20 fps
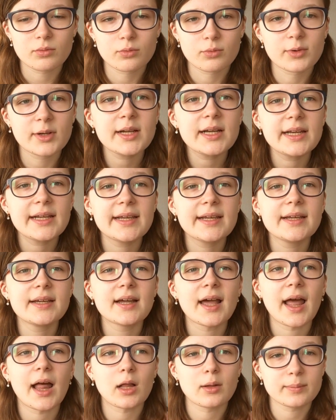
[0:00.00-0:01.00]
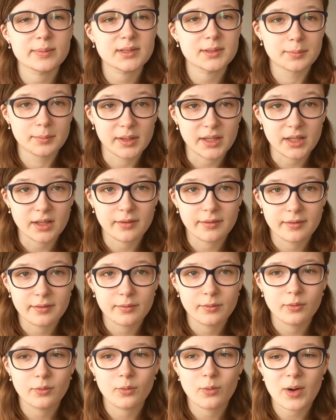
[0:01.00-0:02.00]
really helped me
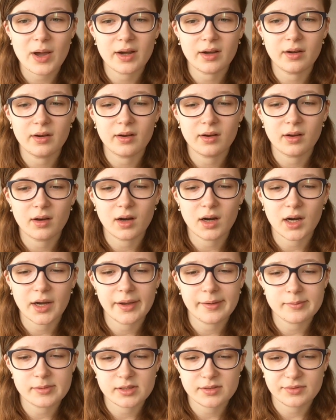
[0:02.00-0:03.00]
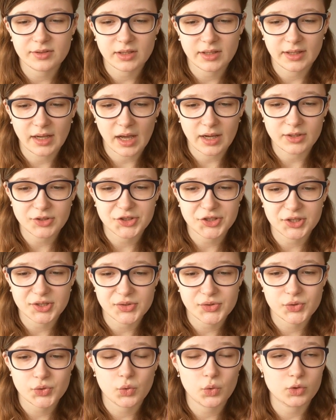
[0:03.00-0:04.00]
when I was feeling
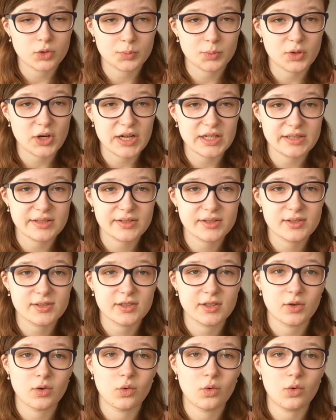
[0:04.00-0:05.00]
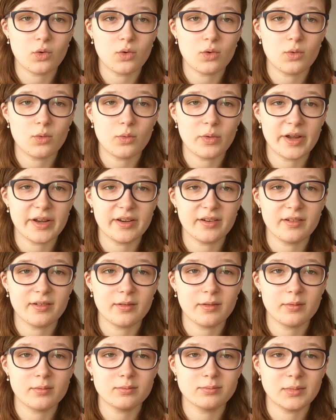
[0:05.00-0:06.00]
anxious or depressed or
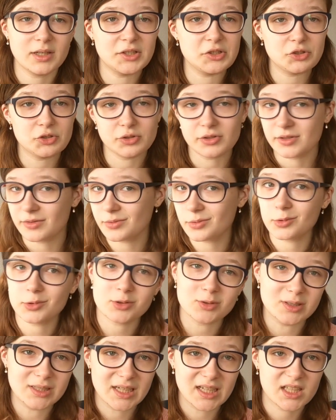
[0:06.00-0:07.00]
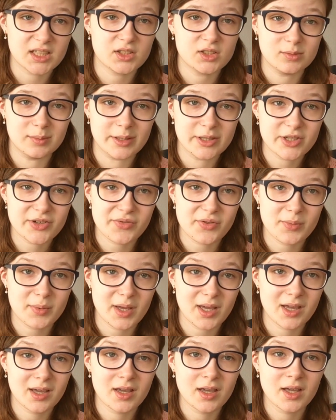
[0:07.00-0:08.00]
when my intrusive thoughts were getting too much for
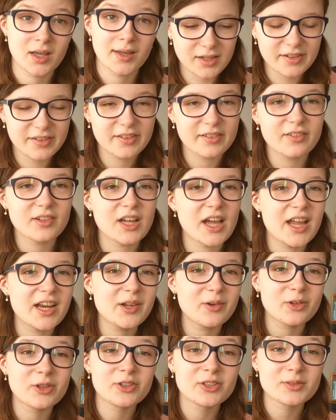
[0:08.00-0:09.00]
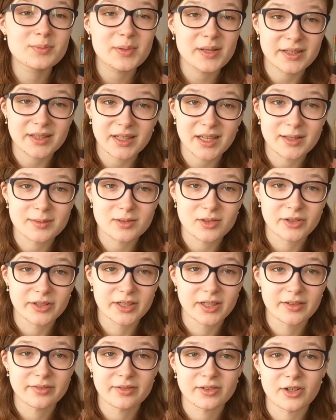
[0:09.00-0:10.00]
me. Anyone who's played the games long
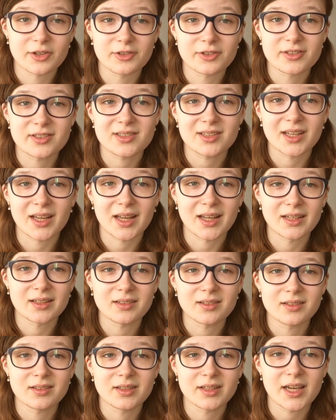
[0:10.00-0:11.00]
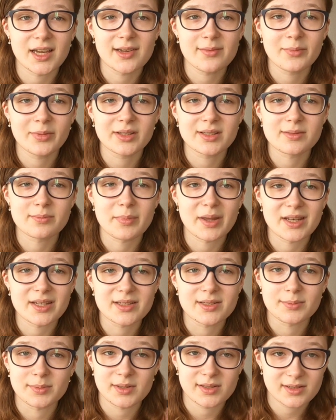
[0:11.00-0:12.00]
enough knows that the game is
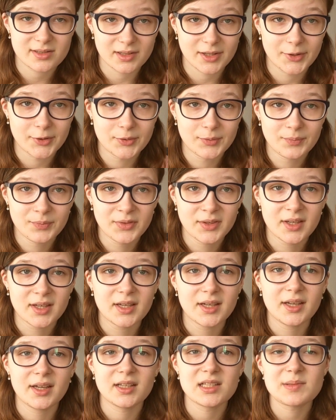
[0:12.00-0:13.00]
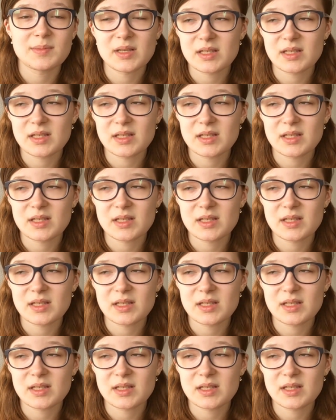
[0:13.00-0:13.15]
meant to be slow. It's